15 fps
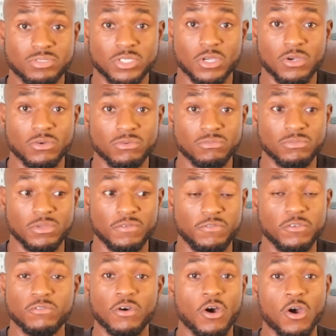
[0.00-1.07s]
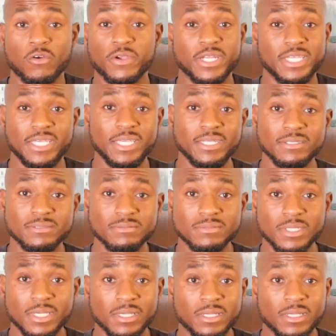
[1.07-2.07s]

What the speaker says: So if you've already eaten,